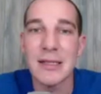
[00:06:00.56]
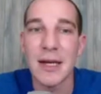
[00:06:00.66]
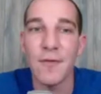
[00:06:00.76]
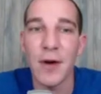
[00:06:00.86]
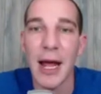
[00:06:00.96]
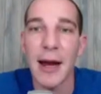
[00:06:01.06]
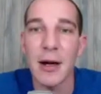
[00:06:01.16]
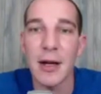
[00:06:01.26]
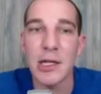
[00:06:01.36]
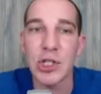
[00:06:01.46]
different
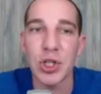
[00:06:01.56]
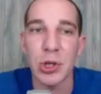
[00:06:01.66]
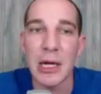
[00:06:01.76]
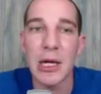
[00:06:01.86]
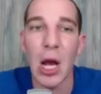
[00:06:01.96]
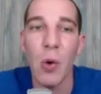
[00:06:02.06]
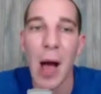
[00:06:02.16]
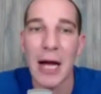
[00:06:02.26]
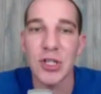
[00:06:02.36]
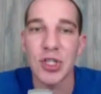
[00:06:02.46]
areas you can go
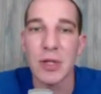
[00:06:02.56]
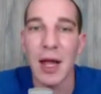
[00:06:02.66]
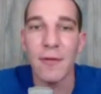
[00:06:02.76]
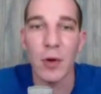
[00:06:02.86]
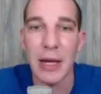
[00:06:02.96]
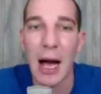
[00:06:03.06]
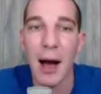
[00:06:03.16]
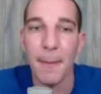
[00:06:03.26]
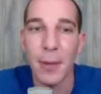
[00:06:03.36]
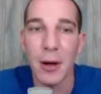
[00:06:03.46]
as you're leveling
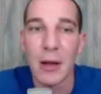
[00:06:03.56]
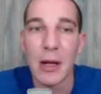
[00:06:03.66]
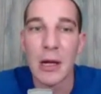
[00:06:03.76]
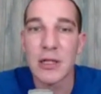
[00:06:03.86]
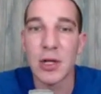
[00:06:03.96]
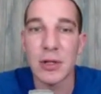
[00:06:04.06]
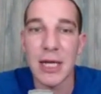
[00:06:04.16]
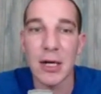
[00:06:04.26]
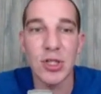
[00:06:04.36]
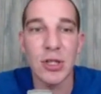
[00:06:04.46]
up. So it
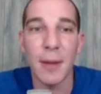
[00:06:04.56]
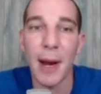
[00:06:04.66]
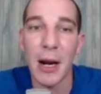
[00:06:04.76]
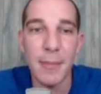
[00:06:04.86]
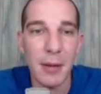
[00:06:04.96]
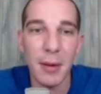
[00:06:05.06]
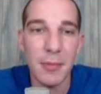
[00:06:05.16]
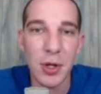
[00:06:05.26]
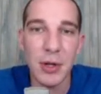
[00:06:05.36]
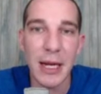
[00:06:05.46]
tells you the bare
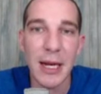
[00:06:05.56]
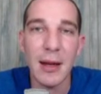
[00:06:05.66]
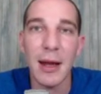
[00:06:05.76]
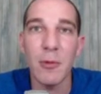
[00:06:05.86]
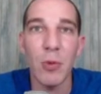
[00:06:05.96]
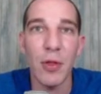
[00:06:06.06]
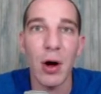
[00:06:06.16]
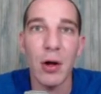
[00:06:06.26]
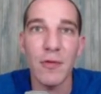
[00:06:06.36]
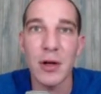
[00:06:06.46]
minimum you need. And with
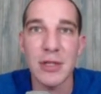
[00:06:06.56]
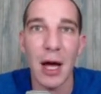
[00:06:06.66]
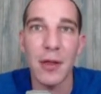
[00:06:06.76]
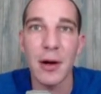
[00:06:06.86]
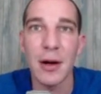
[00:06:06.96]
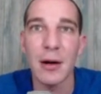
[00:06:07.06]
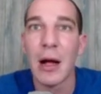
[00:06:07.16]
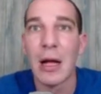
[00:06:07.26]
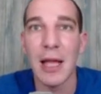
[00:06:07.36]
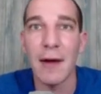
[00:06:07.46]
all those other
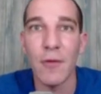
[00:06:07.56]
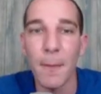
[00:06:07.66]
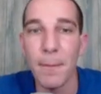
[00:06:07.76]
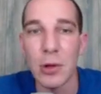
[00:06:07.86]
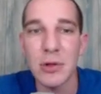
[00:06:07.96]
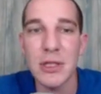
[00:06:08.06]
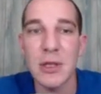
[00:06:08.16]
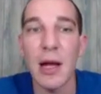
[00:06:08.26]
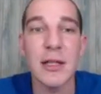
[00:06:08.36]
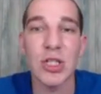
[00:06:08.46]
level
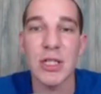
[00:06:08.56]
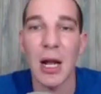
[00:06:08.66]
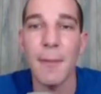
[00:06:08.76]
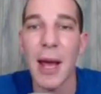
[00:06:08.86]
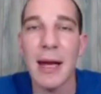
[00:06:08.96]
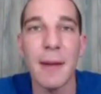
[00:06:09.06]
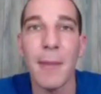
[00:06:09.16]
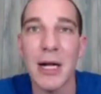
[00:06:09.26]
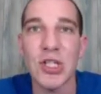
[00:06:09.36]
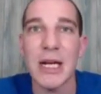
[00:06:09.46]
boosts, it's just going to make it
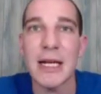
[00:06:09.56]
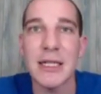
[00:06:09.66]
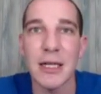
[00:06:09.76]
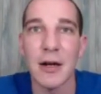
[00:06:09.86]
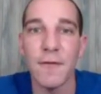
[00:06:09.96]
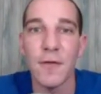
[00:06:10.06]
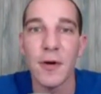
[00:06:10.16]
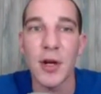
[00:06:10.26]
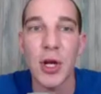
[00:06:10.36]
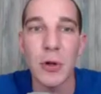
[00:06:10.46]
much easier
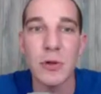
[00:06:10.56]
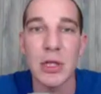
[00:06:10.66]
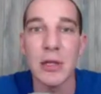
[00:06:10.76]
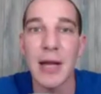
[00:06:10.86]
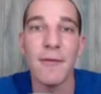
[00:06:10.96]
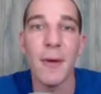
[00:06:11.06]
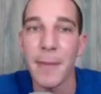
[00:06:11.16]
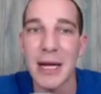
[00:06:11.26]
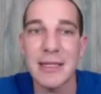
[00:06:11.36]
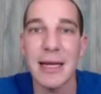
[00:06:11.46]
for you to never
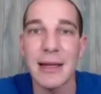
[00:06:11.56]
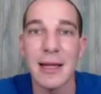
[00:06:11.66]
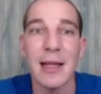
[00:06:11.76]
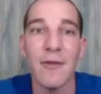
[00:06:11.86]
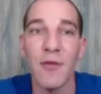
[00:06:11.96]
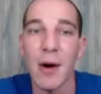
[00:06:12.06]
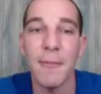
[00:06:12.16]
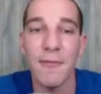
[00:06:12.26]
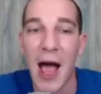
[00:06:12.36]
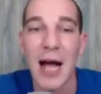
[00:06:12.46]
miss and to level
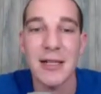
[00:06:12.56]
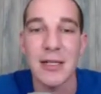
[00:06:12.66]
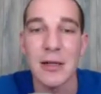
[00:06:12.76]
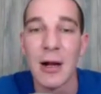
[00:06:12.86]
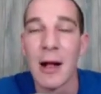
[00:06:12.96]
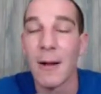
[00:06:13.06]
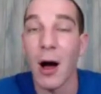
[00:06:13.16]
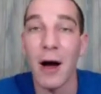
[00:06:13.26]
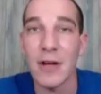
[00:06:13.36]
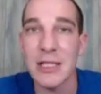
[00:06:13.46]
up faster.
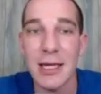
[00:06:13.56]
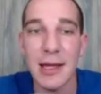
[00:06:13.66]
Obviously,